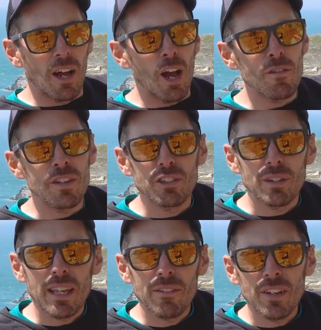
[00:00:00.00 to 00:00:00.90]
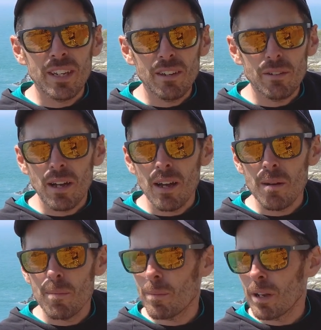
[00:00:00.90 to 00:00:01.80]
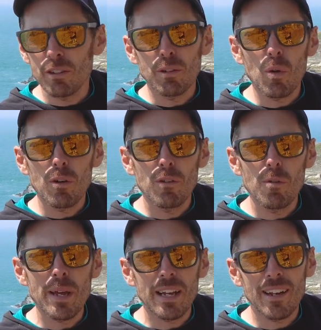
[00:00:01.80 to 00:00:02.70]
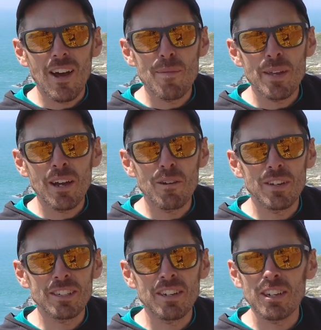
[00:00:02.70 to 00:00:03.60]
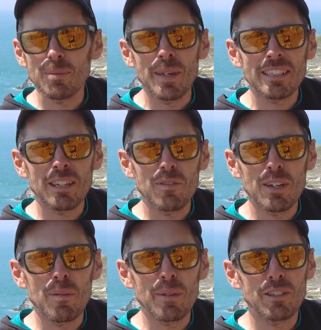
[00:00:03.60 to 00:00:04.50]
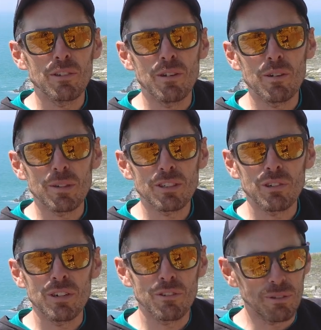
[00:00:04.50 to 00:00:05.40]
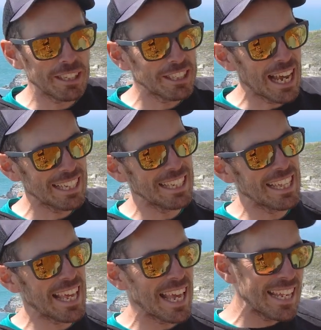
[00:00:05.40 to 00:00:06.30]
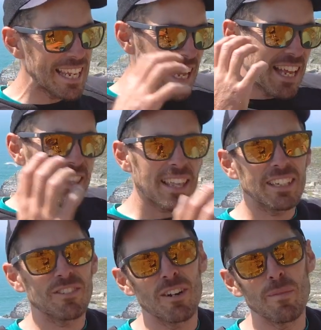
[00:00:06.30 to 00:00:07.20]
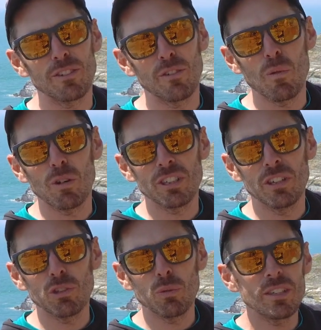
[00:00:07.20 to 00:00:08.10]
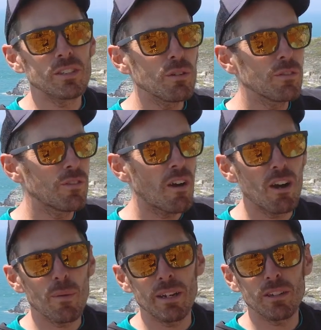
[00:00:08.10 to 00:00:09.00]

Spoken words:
Hope you enjoyed that video. Load of waffle, bit of climbing. Hopefully there's a nice mix. Hopefully it won't be too long, but sorry for all the chat at the end. Thanks very much for watching as always. Do fire away